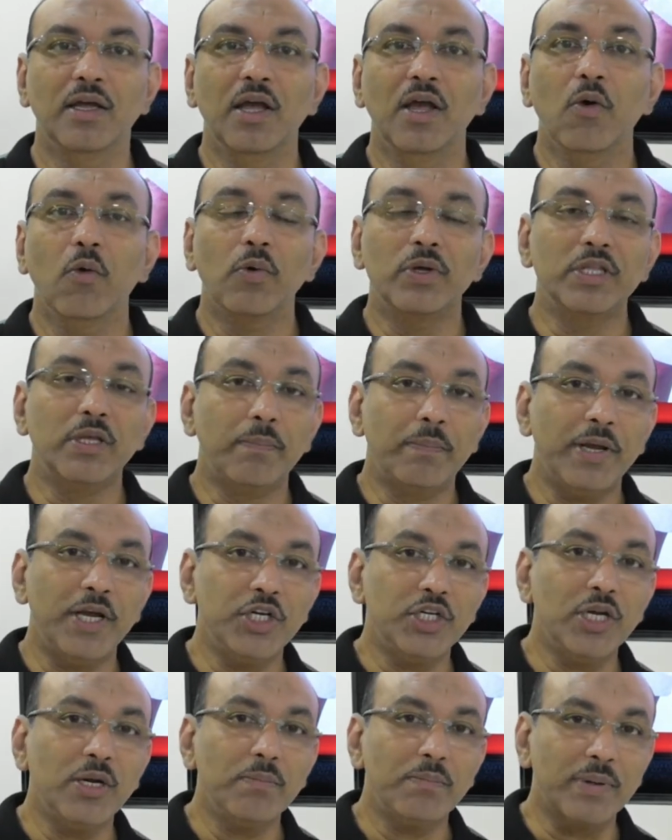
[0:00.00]
When the
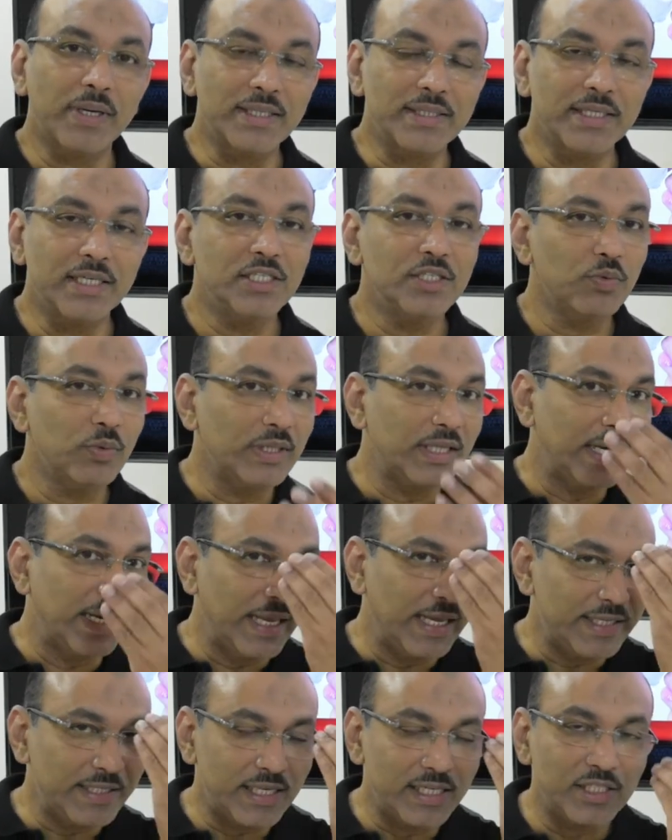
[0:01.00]
patient presents with a
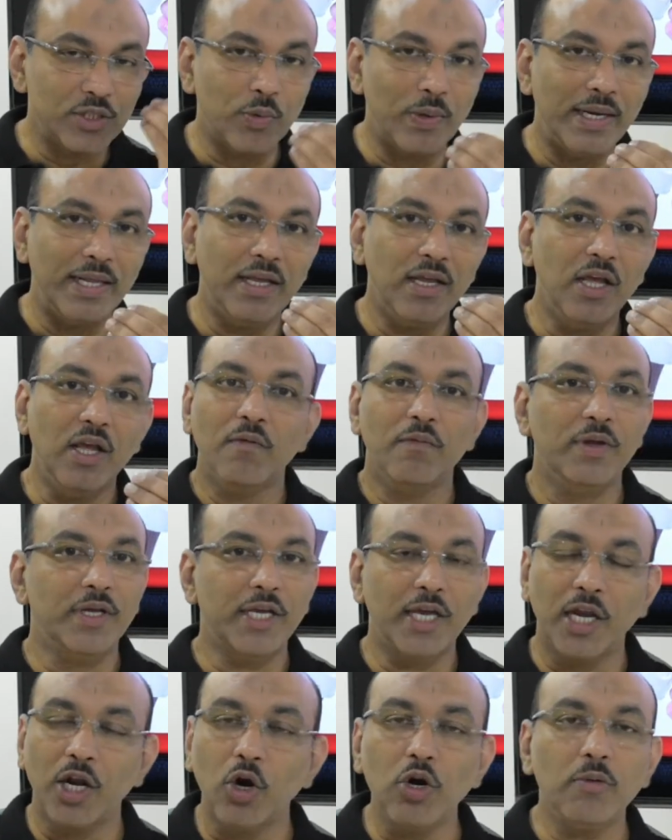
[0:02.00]
nasal swelling, we
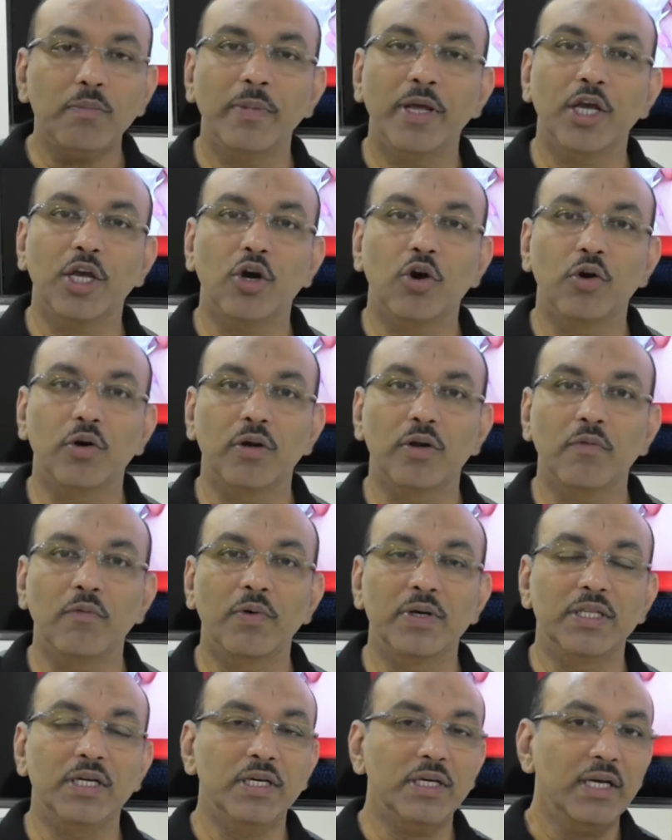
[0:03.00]
cannot make out
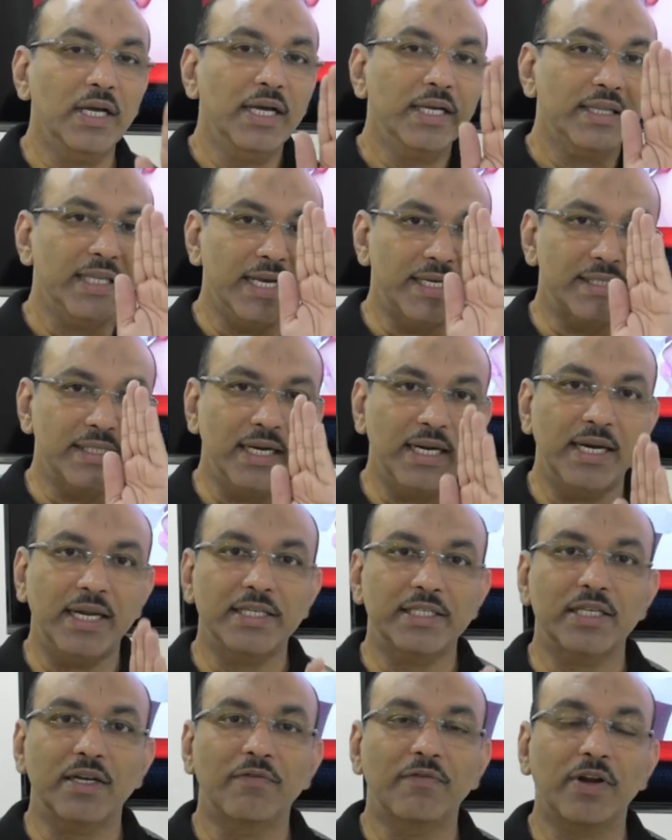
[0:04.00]
whether the external
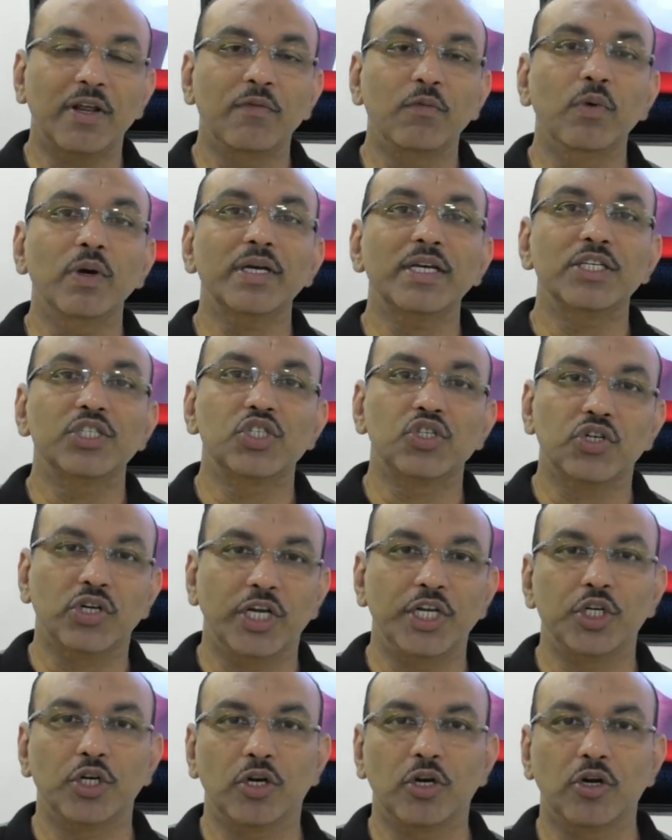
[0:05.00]
nasal framework is
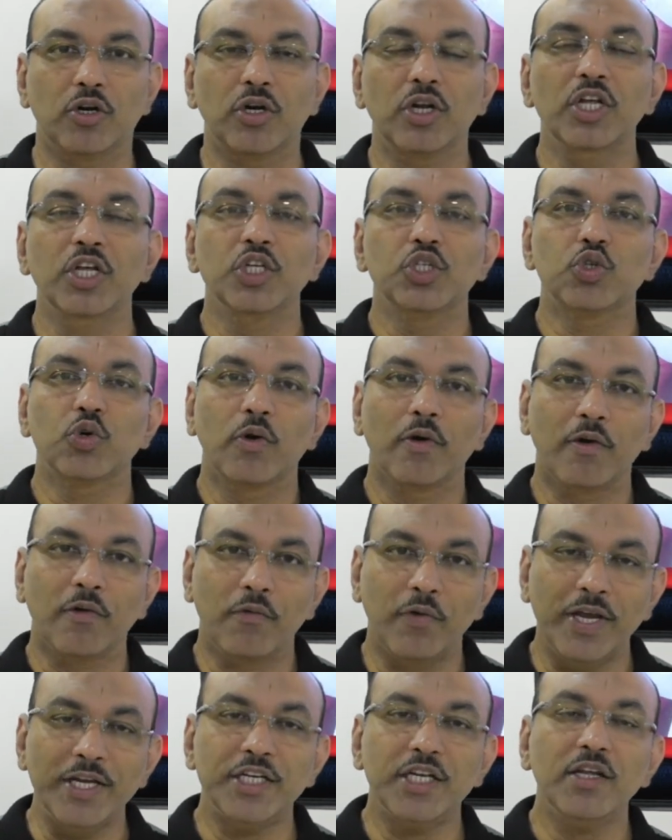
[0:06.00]
straight or not. So we are
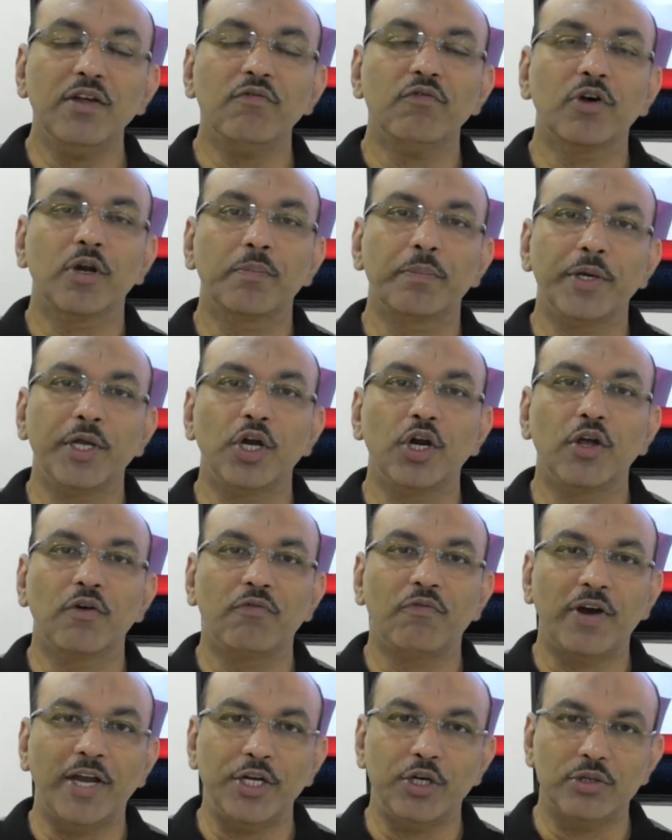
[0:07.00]
waiting for a period of
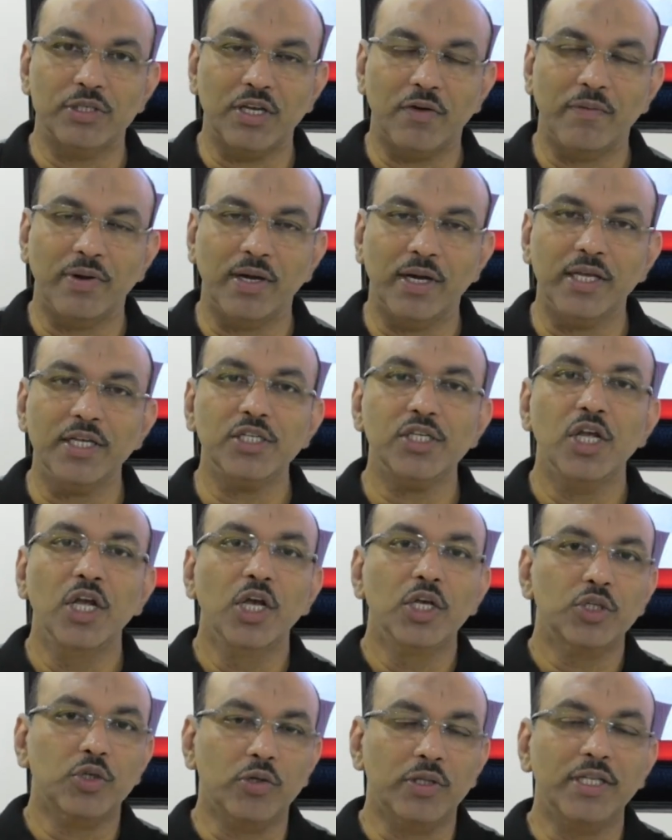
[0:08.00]
5 to 7 days
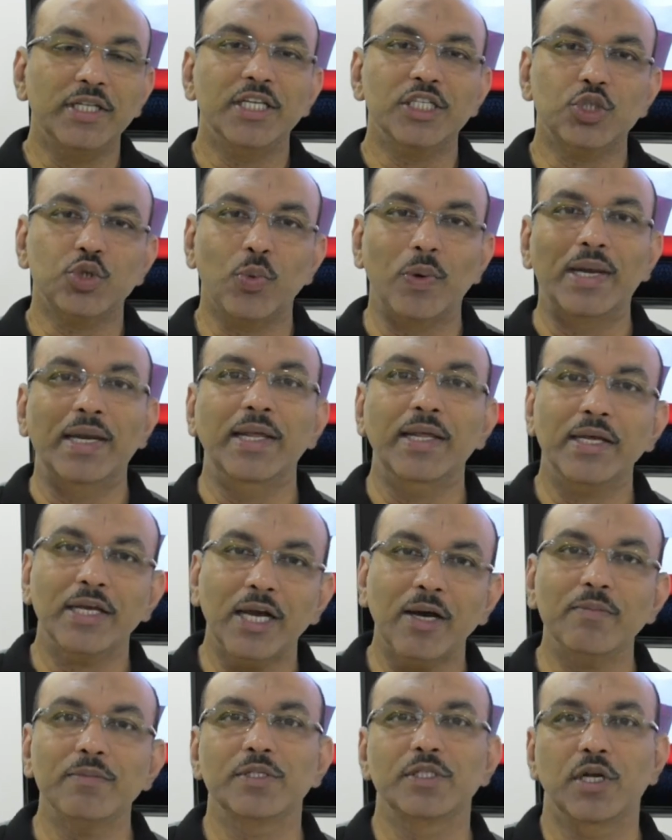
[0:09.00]
so that the swelling
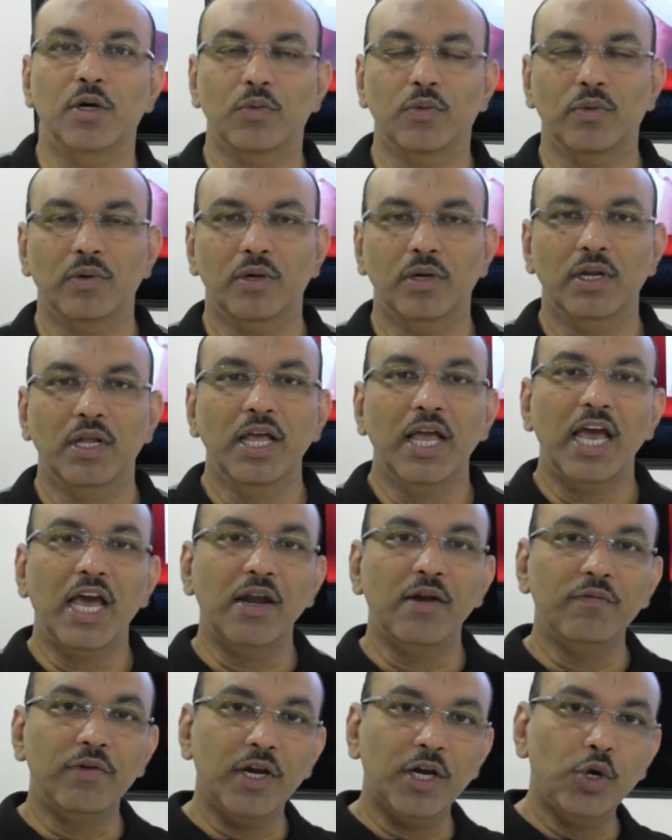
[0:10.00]
comes down.
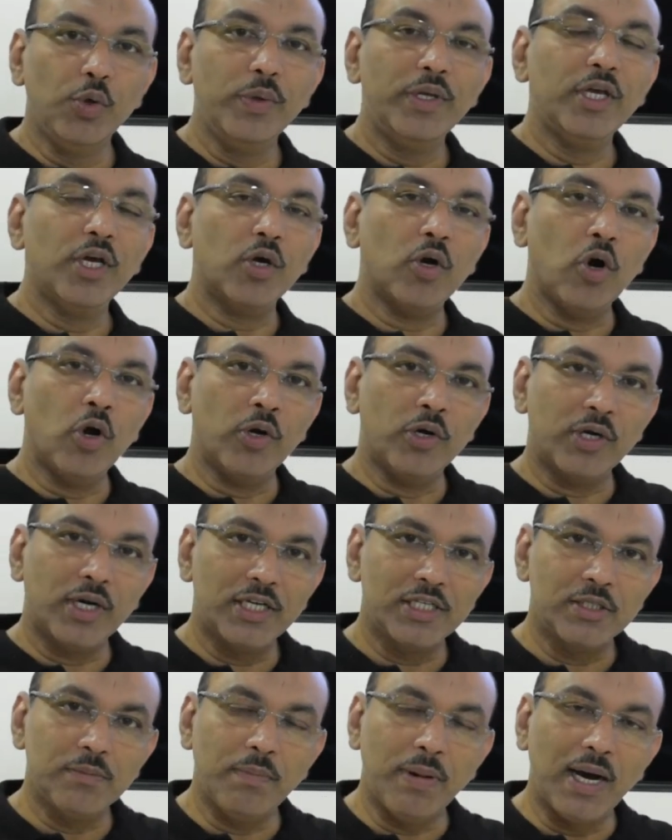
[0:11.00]
and we are doing a
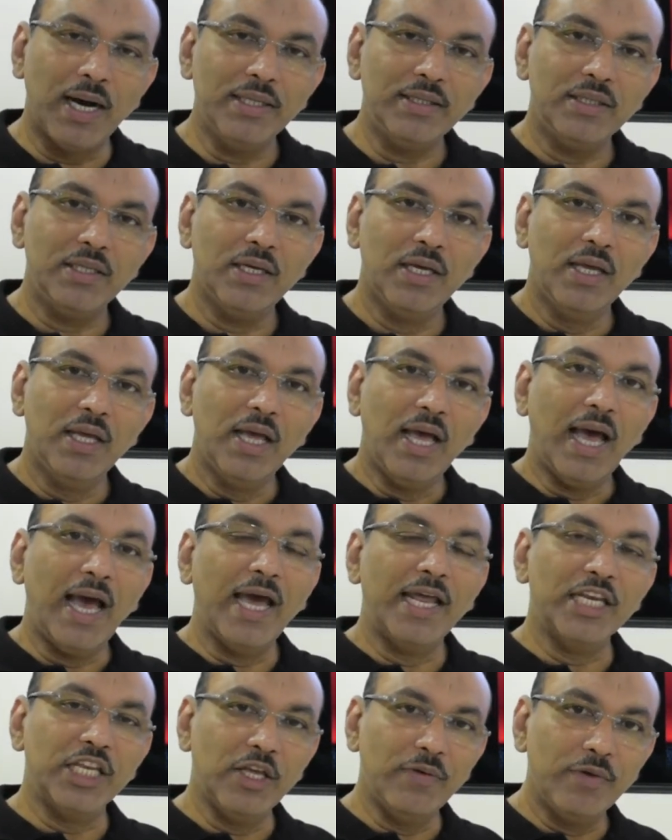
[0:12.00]
contrast bath
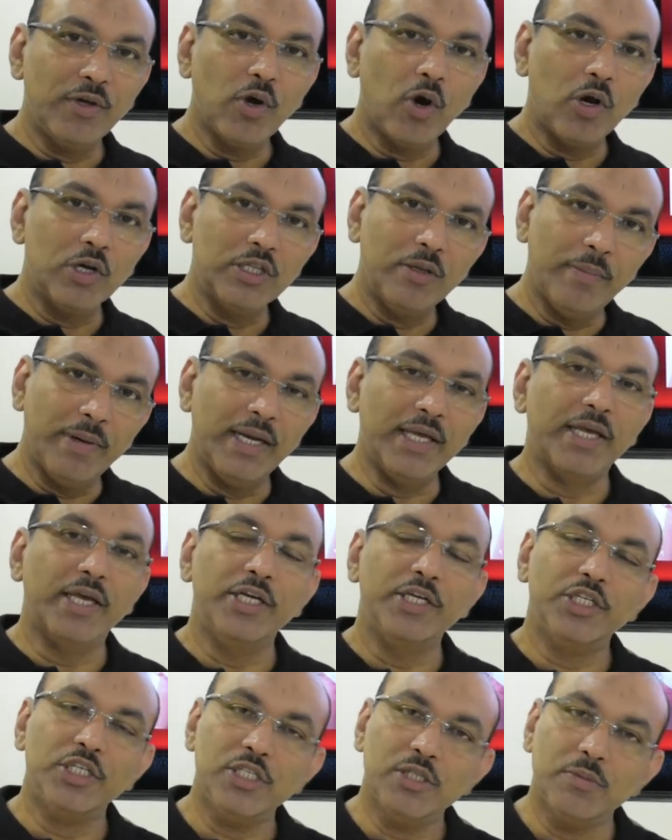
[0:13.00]
and giving all the medications